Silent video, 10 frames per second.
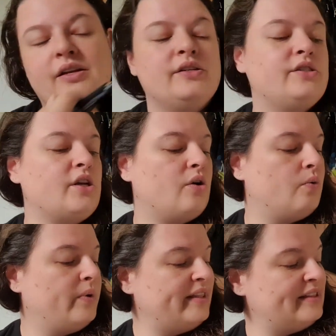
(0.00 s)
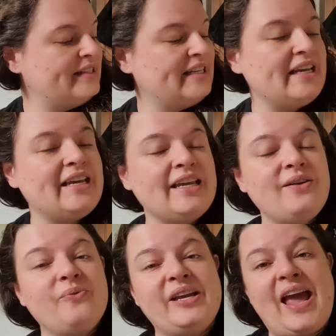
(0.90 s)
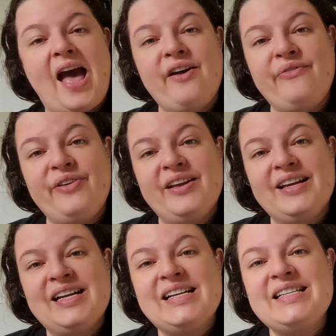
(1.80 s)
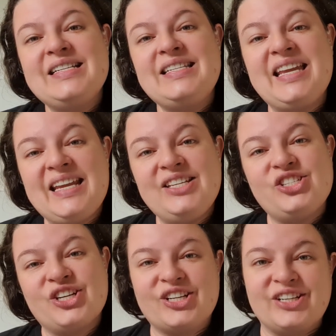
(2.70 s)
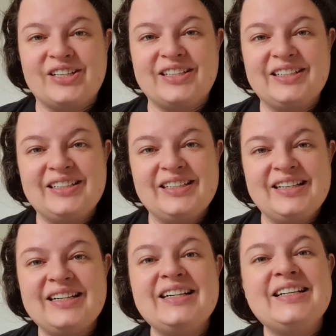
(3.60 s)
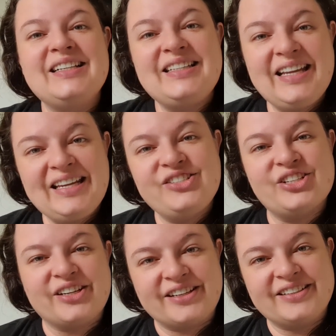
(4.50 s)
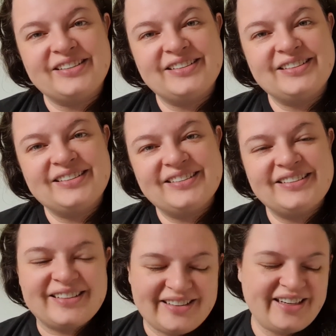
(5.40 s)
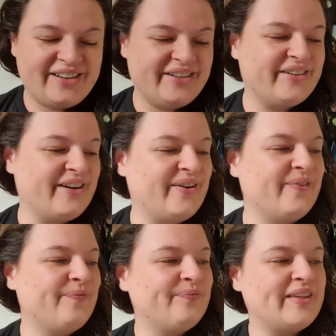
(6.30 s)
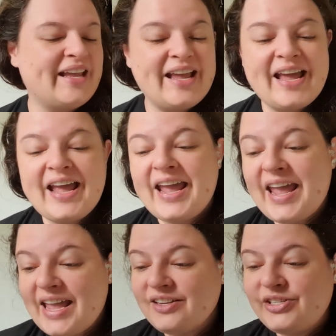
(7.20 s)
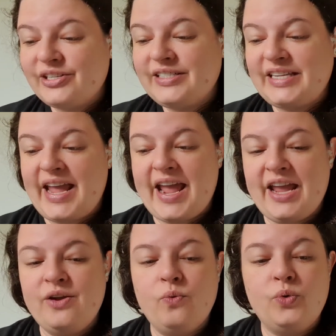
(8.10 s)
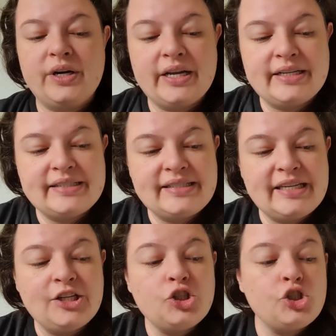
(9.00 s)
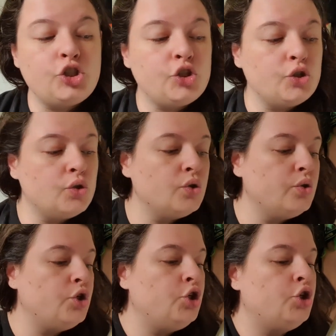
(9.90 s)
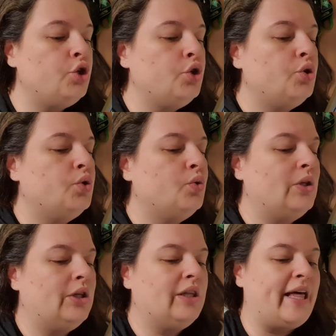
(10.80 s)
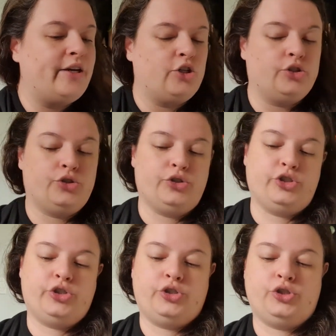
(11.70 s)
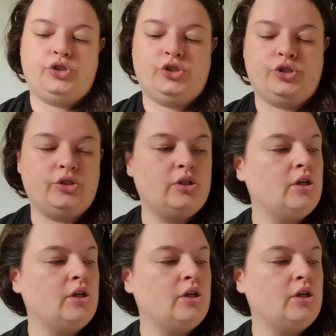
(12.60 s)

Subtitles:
So with T, we have teacher, teacher. There you go. And today we're gonna see two new letters.